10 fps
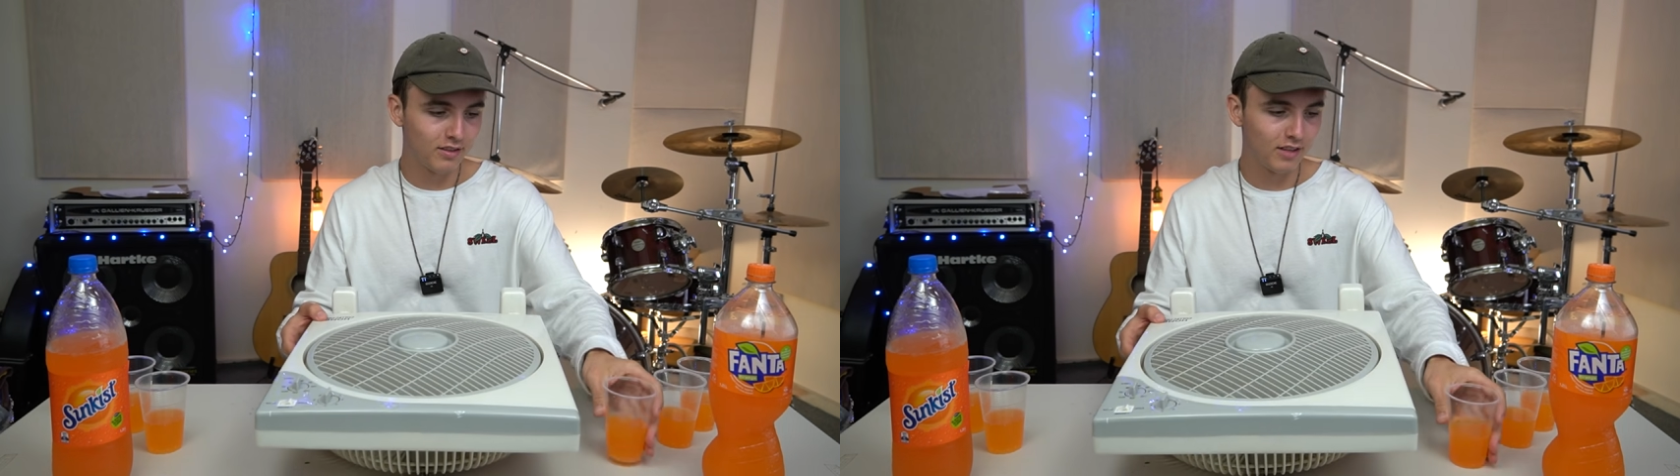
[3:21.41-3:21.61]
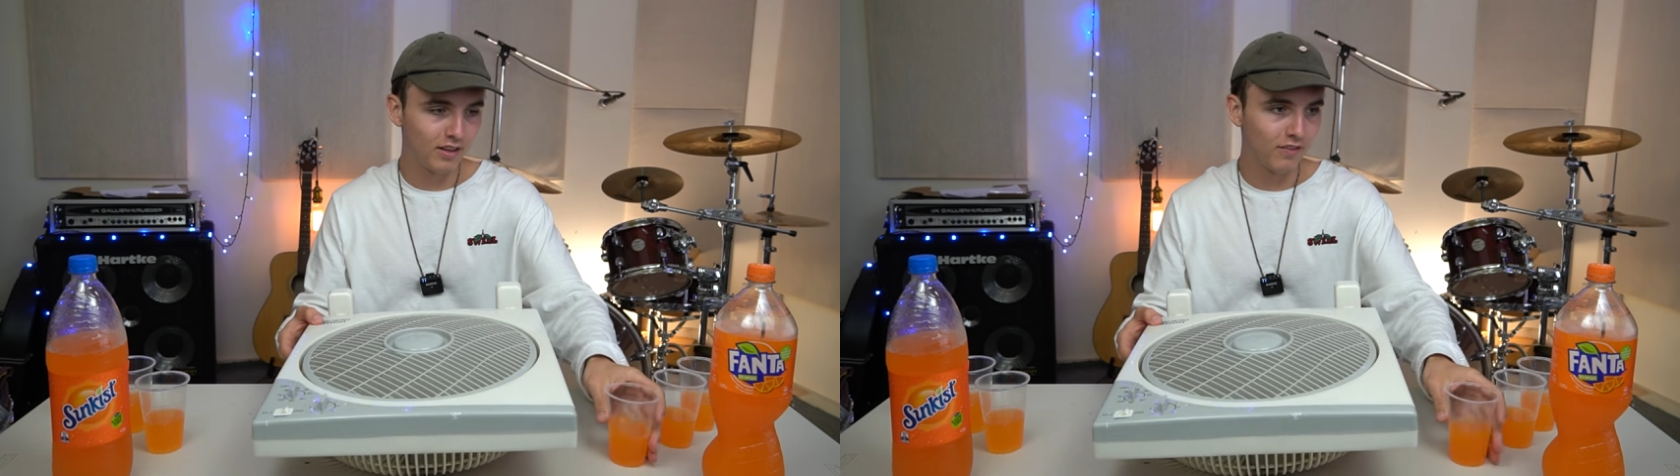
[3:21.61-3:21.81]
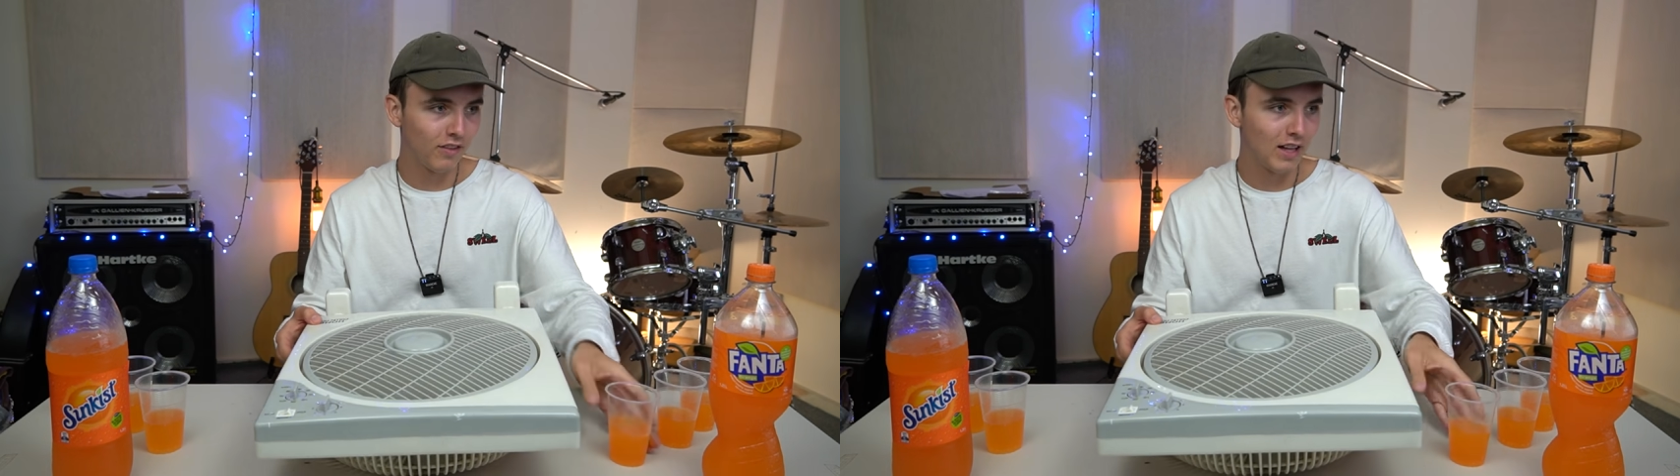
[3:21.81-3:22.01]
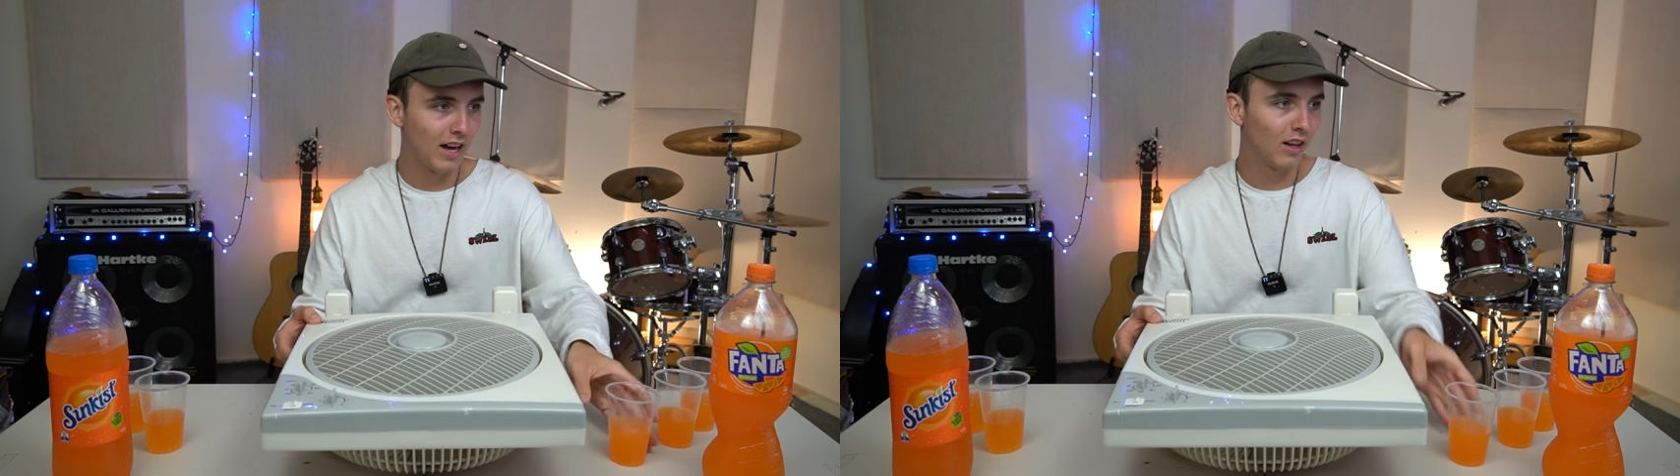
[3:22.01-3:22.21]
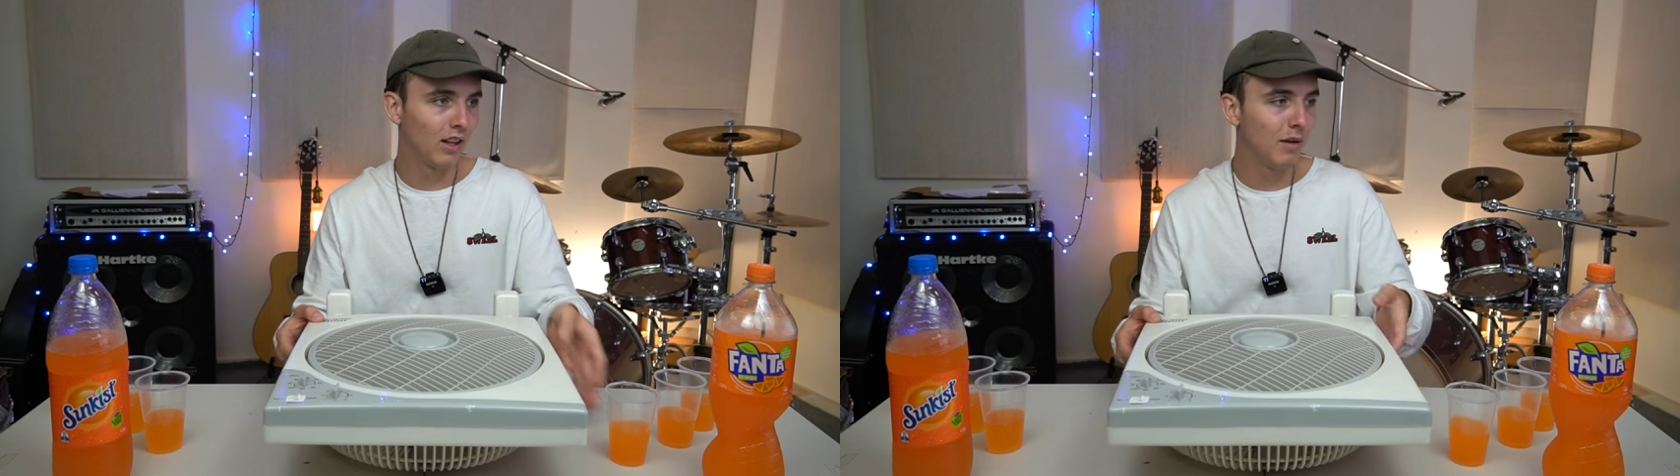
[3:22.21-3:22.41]
sit
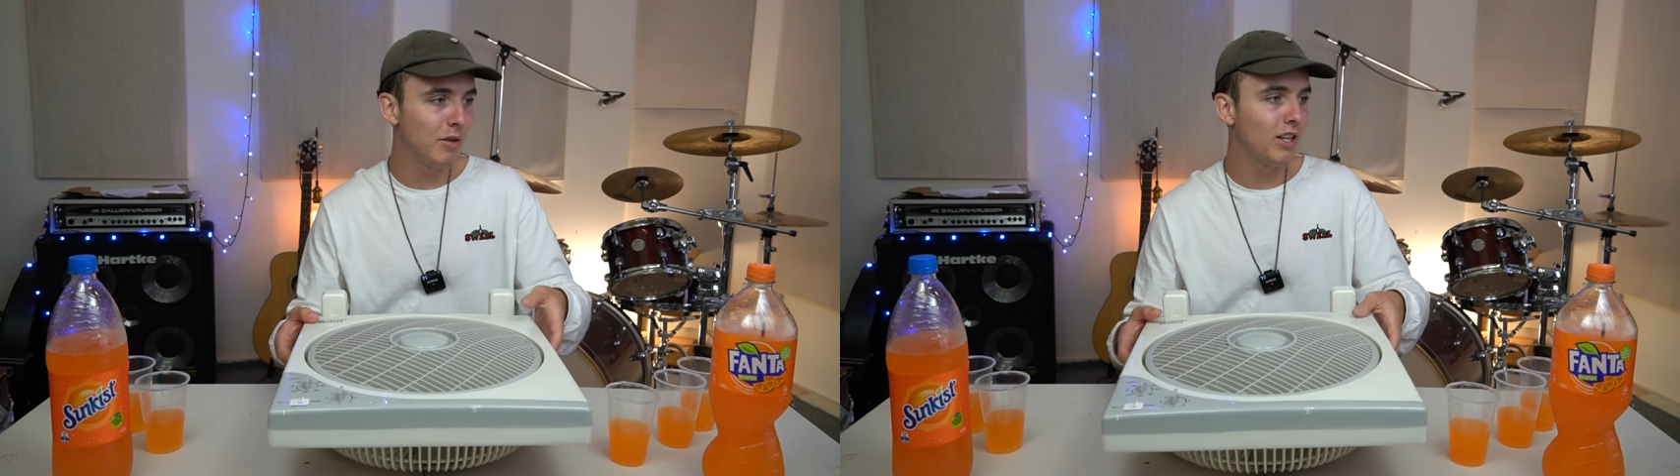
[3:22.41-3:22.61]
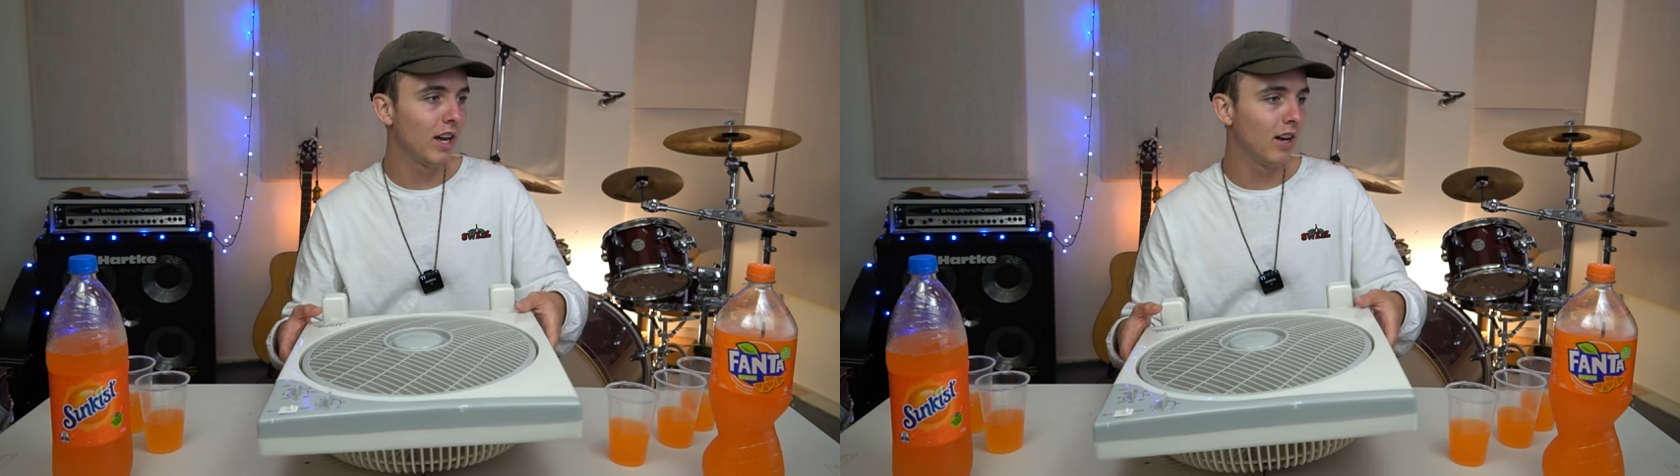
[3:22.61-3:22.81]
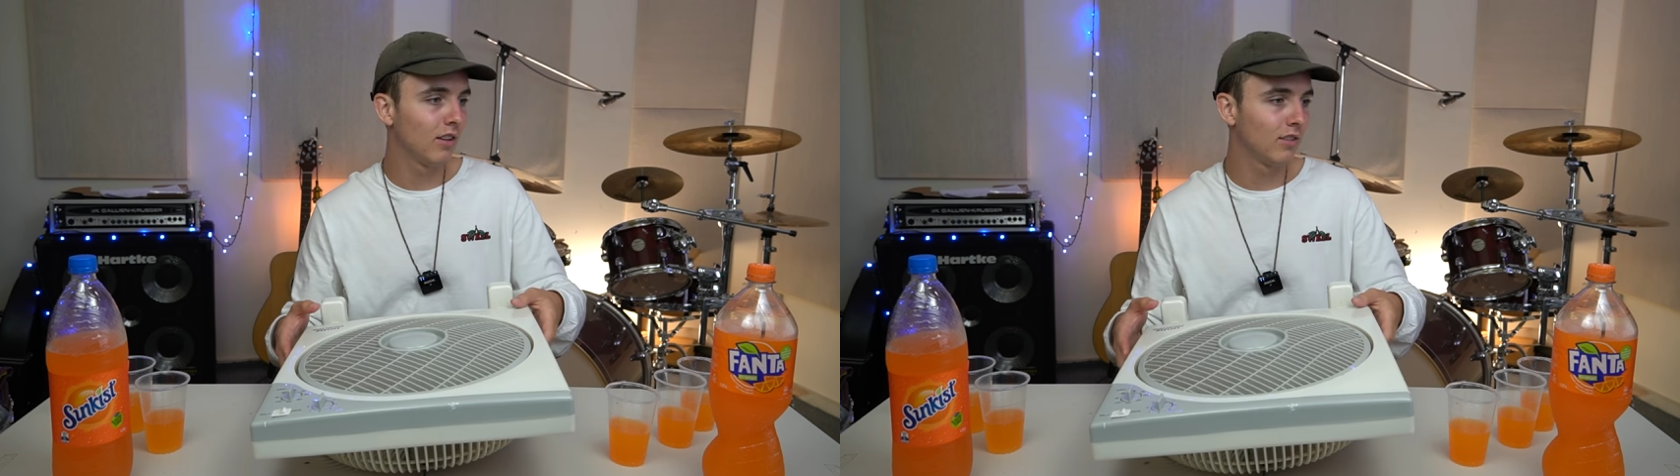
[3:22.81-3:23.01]
flat. Let me get